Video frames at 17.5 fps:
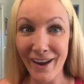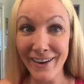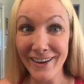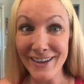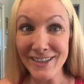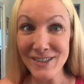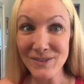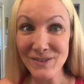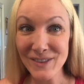
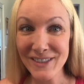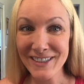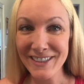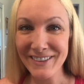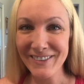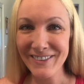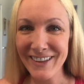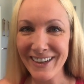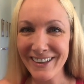guess we'll see
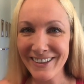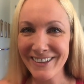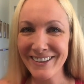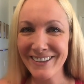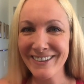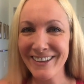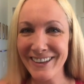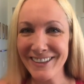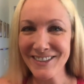you
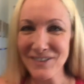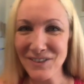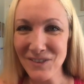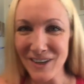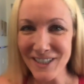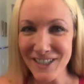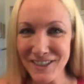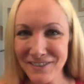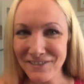later. Thanks for
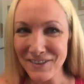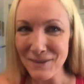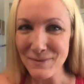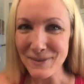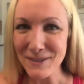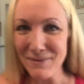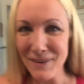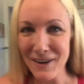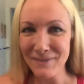watching The
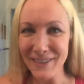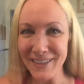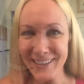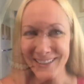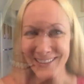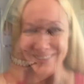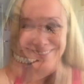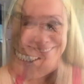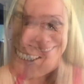Famous
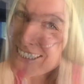Mommy.